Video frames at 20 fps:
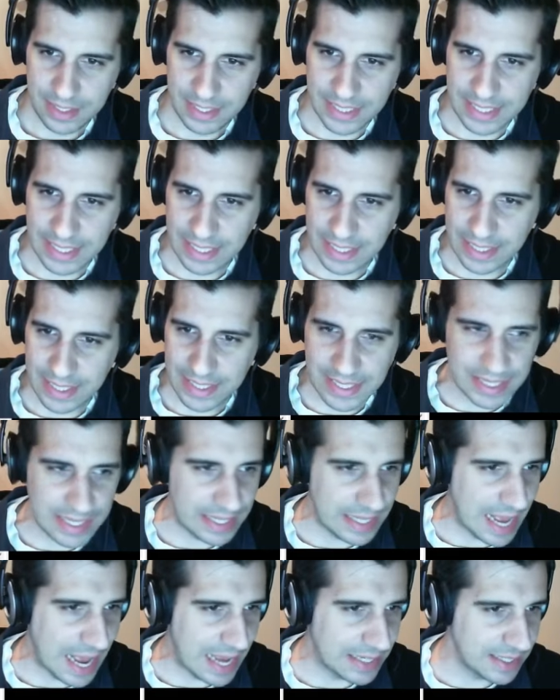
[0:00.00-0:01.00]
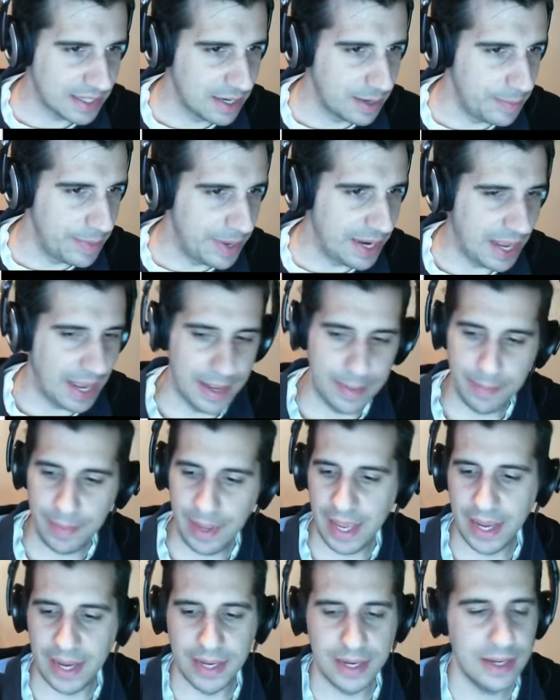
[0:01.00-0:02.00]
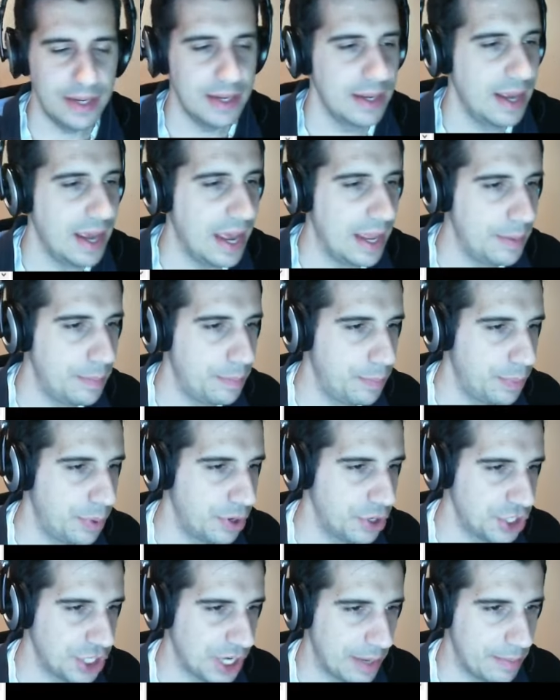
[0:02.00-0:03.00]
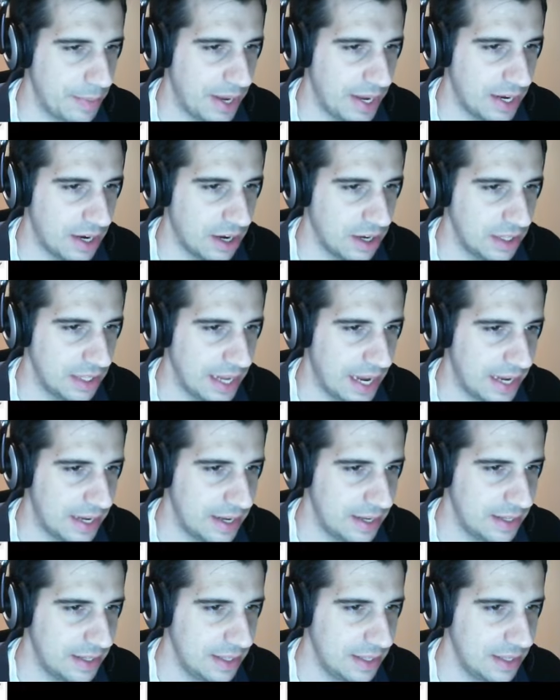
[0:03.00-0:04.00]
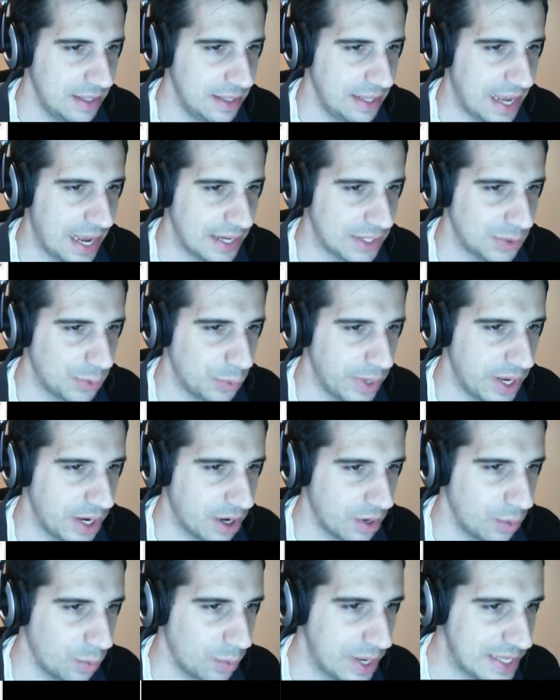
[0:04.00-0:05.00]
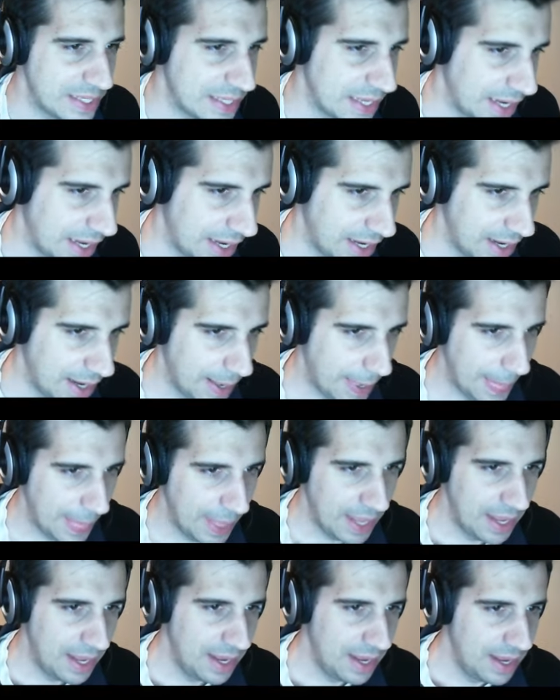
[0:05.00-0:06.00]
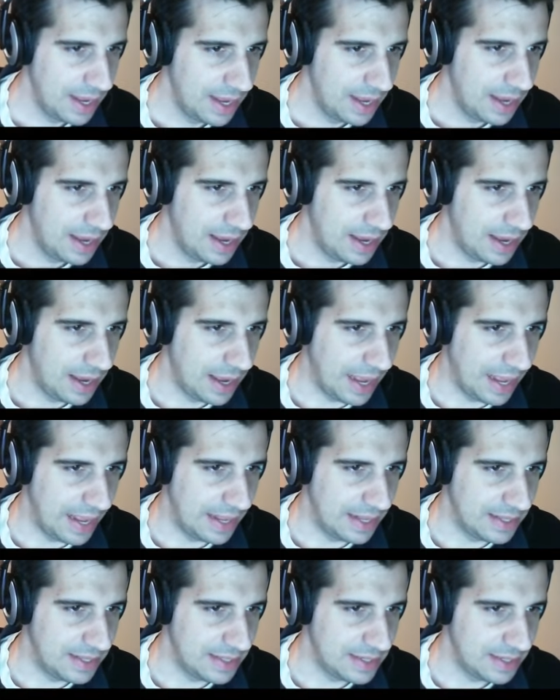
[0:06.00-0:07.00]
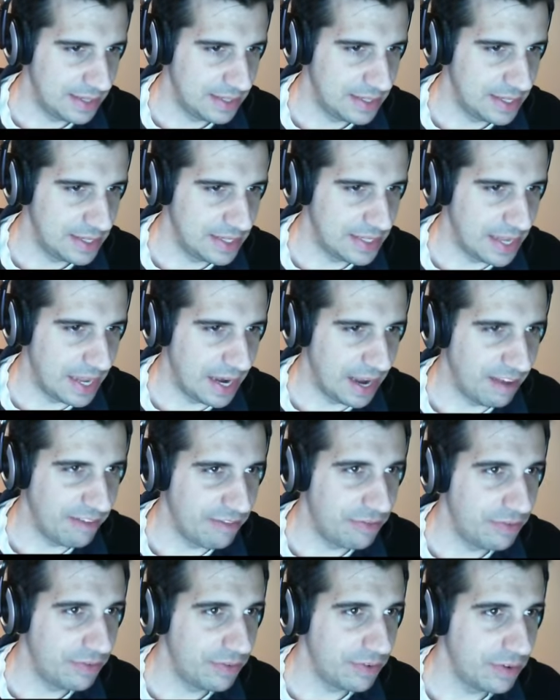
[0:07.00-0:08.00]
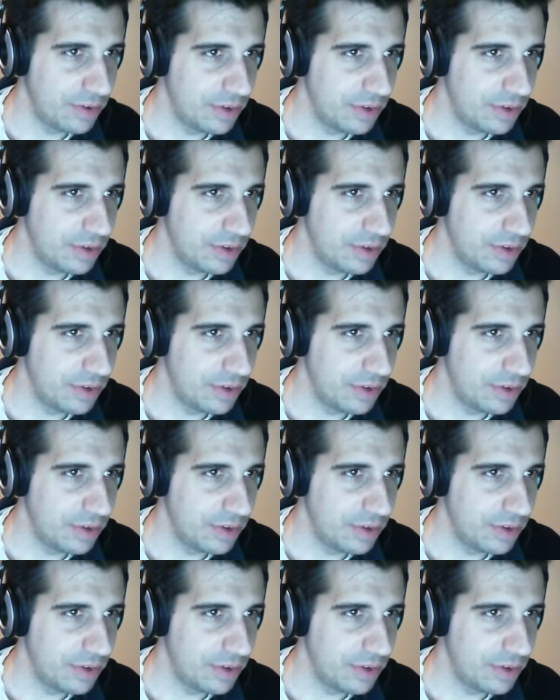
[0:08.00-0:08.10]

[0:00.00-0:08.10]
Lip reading: this is the last commit I made and push I made on last week on Wednesday, and since then I've